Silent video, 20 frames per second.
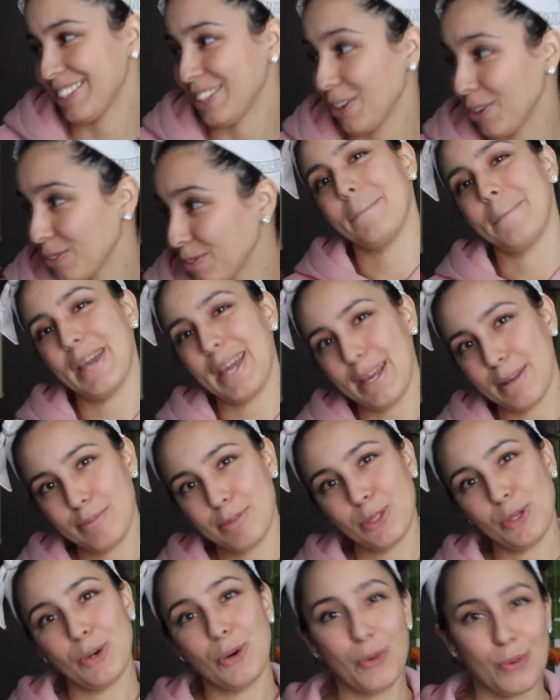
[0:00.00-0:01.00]
So,
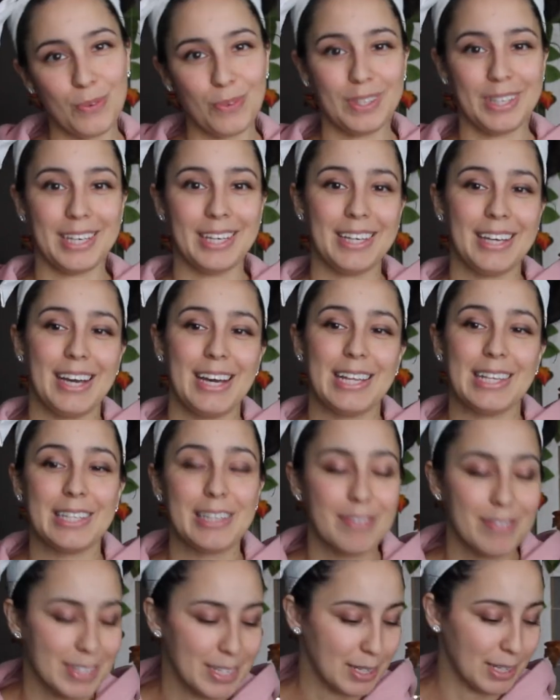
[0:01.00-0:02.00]
babes only. I
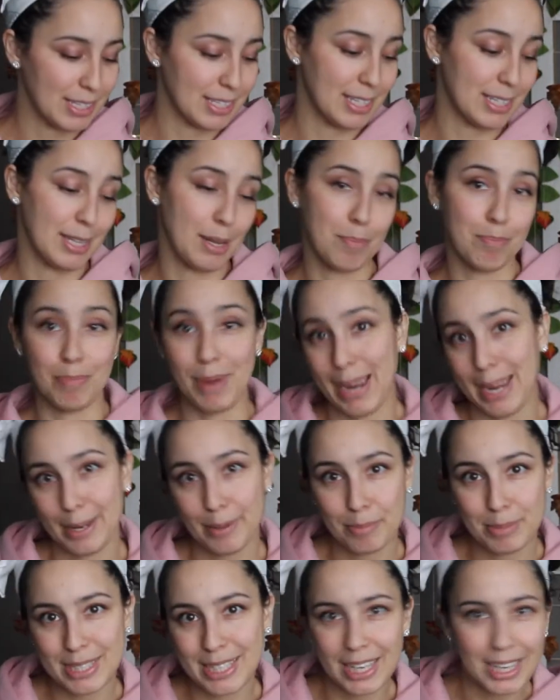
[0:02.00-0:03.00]
loved it because it said
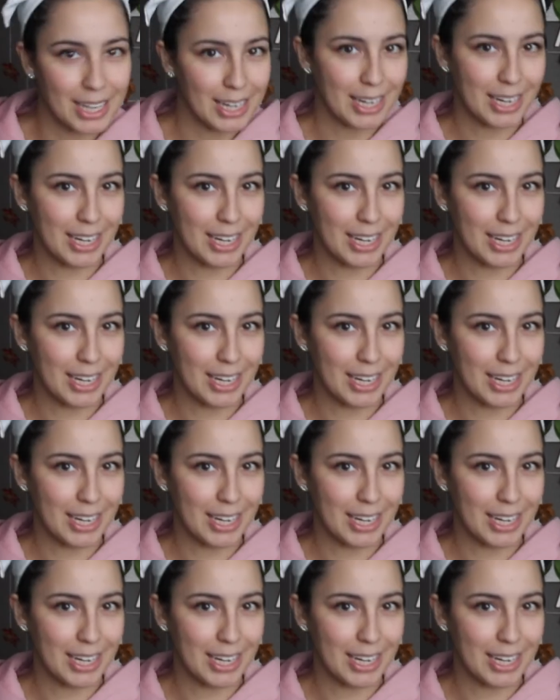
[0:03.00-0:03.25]
babes